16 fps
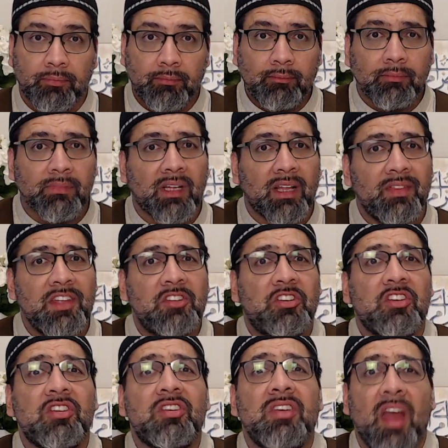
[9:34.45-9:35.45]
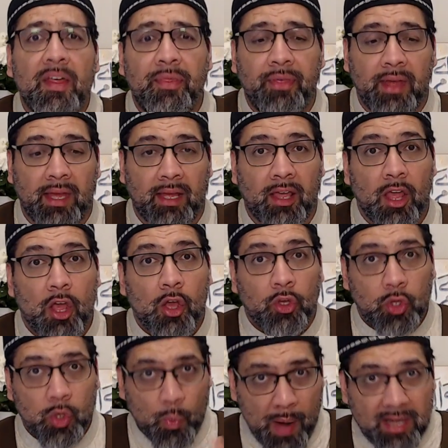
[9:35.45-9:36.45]
This is nothing. You
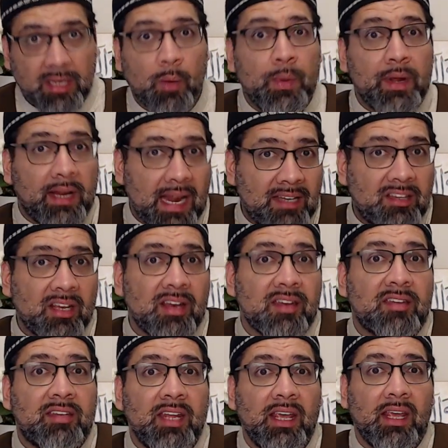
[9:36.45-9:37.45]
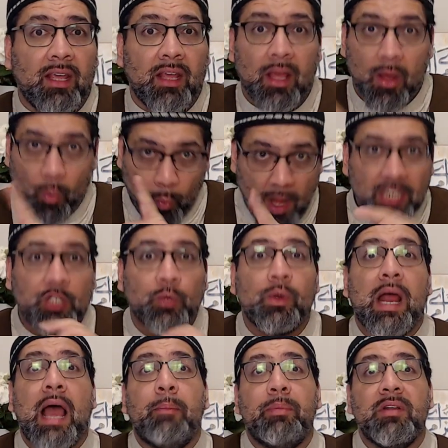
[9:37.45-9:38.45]
wait till we get to the sea. Watch what
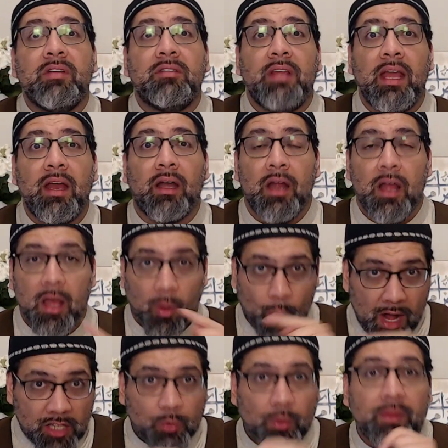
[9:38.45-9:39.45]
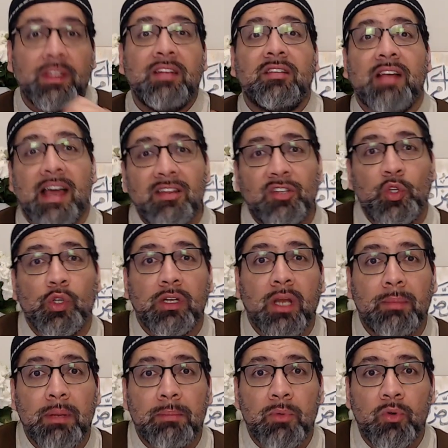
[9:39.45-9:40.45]
happens there. Watch what these guys do to
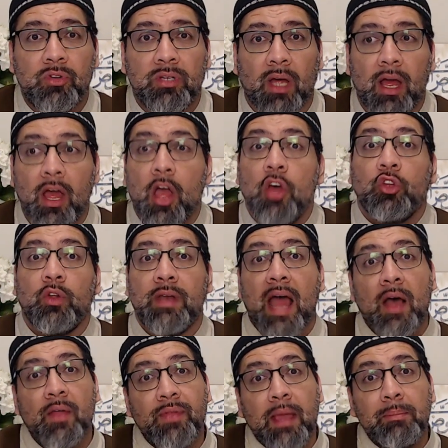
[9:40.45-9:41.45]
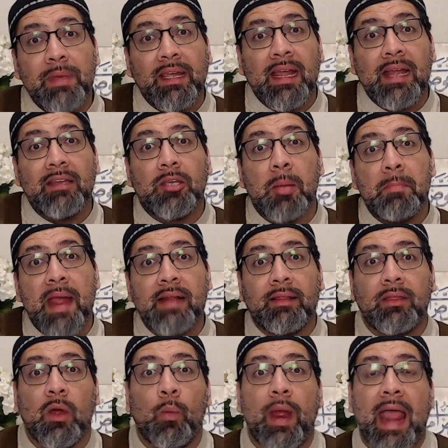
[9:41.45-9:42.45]
Nabi Musa. So now they begin to make their
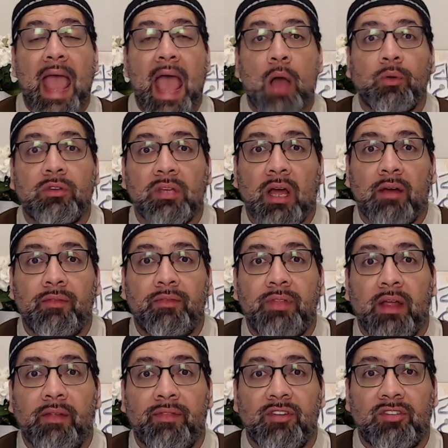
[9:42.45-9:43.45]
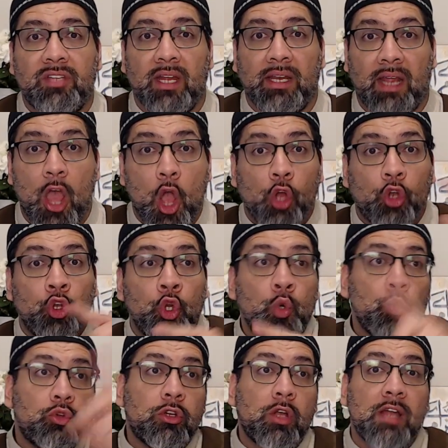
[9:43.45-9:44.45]
way out of the city.
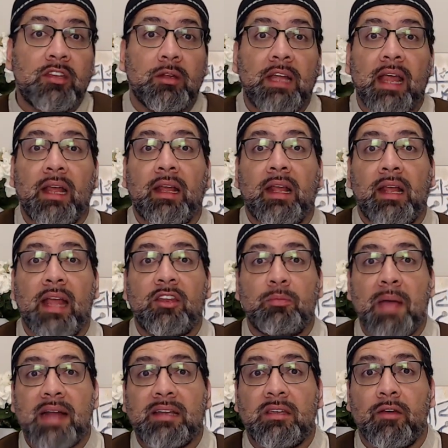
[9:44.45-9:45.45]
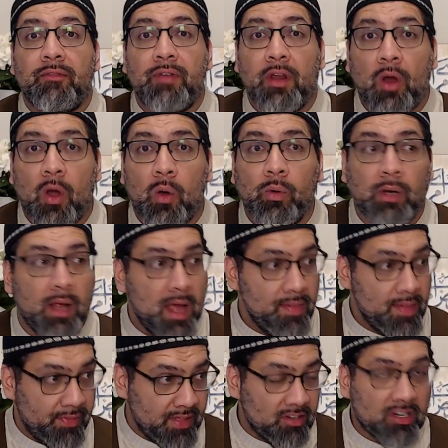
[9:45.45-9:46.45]
News gets back to Fir'aun that
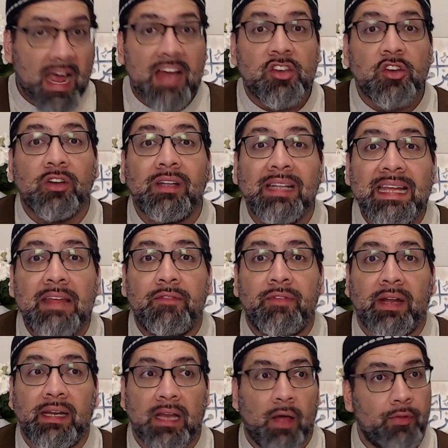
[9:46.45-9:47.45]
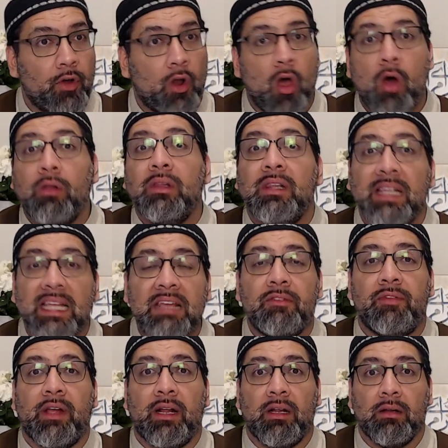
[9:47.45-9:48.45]
these guys are leaving now. They're all leaving.
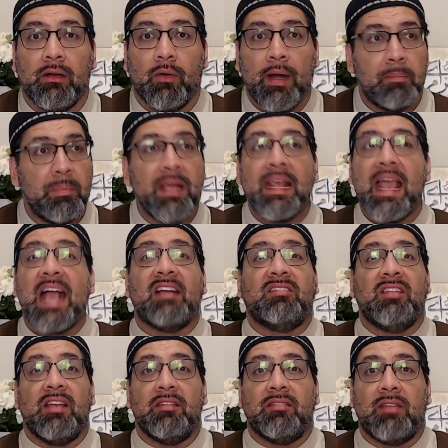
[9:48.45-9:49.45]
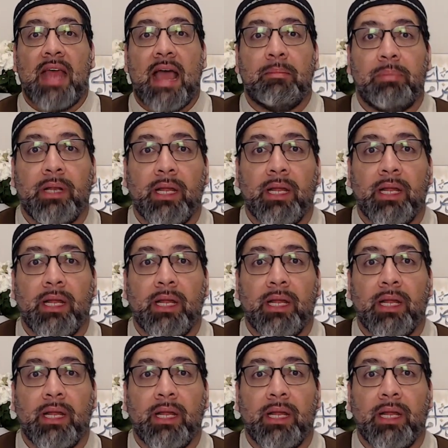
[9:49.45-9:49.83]
Right? Big exodus is happening.